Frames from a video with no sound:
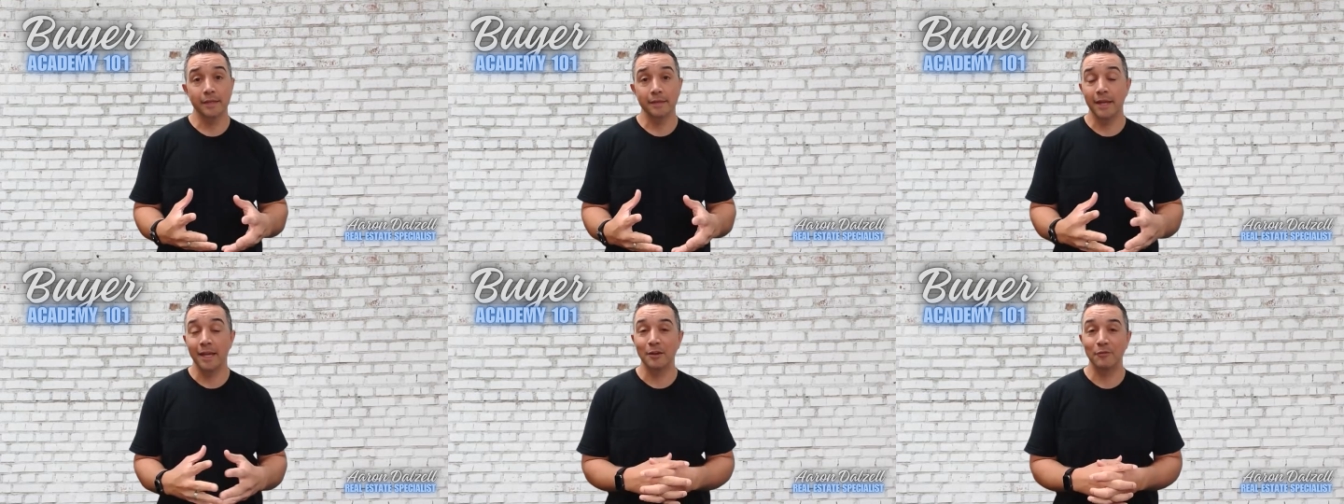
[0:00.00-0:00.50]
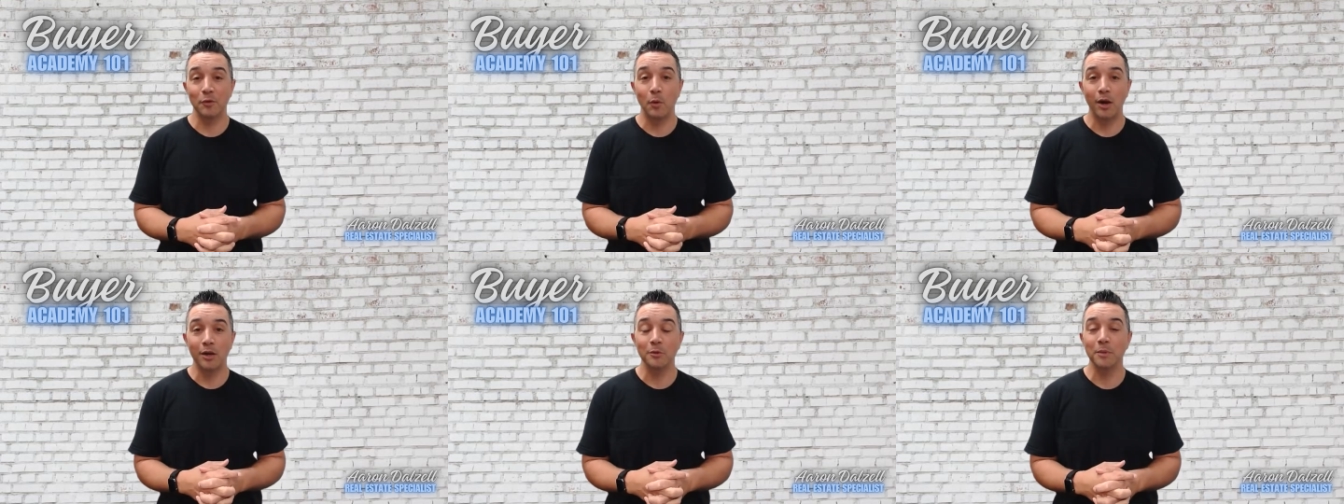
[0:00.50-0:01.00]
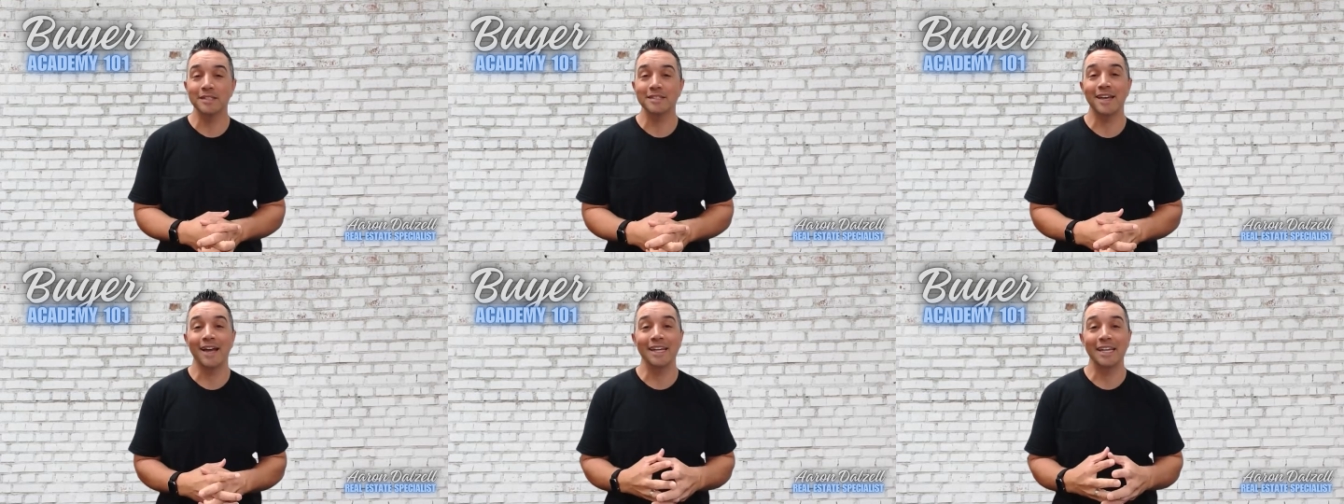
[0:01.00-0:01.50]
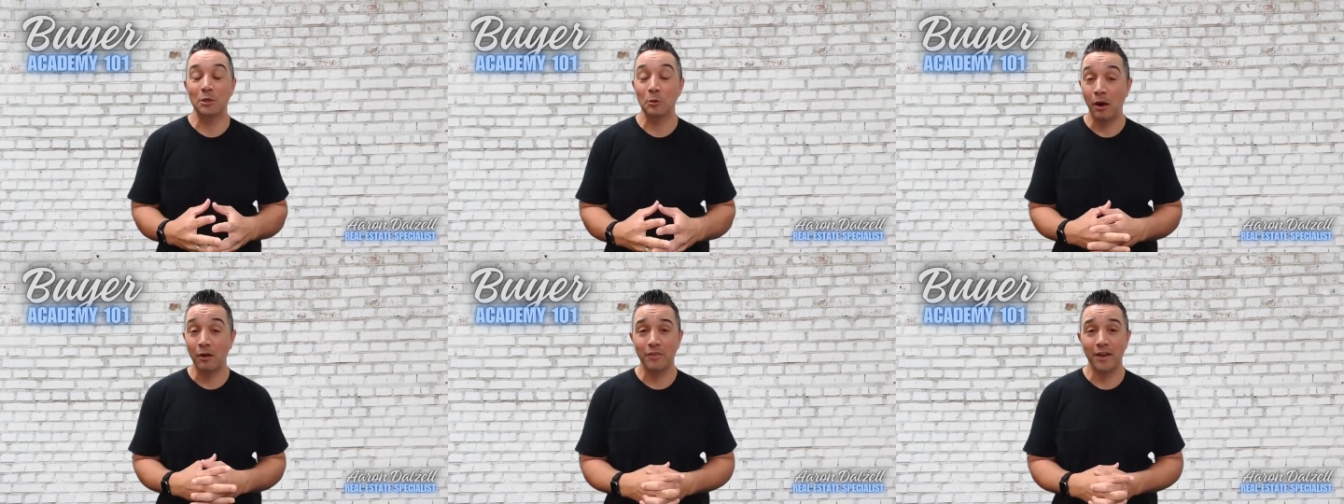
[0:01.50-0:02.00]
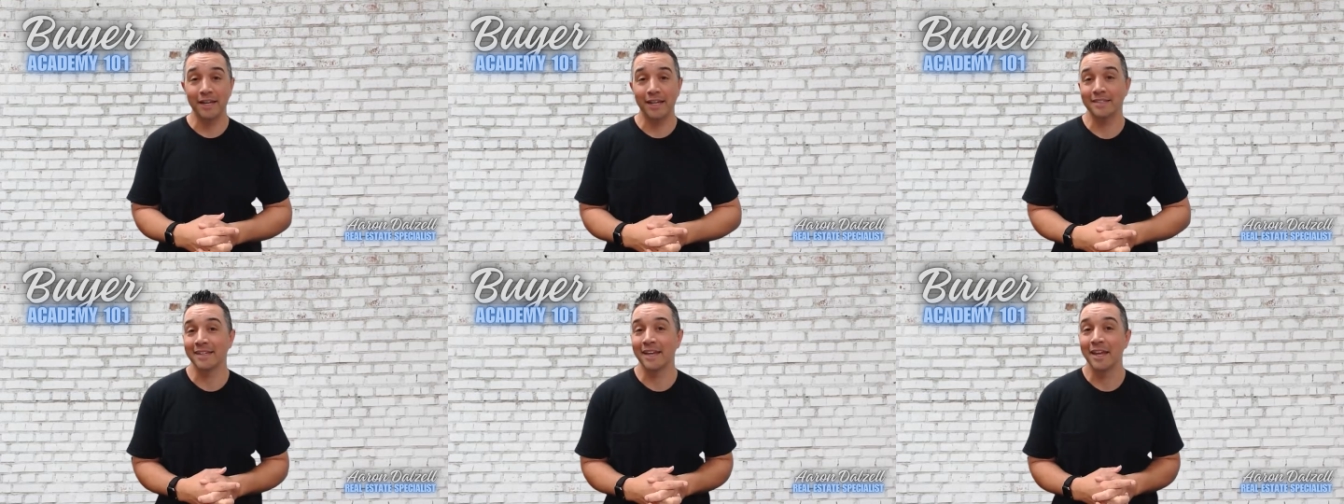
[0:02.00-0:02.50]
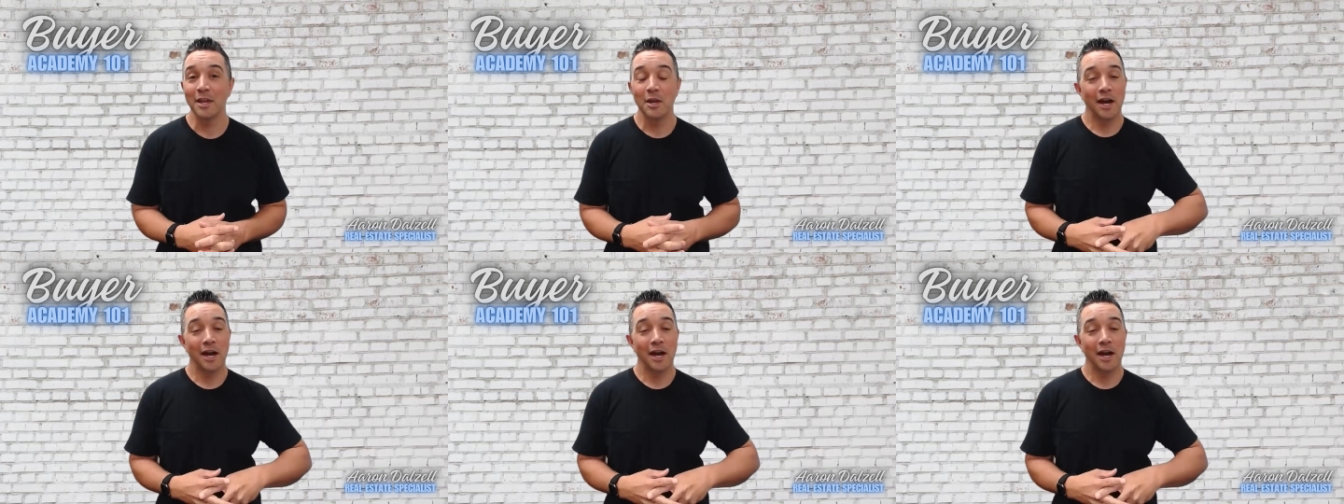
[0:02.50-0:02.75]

And, and if you are doing a signing, you are financing,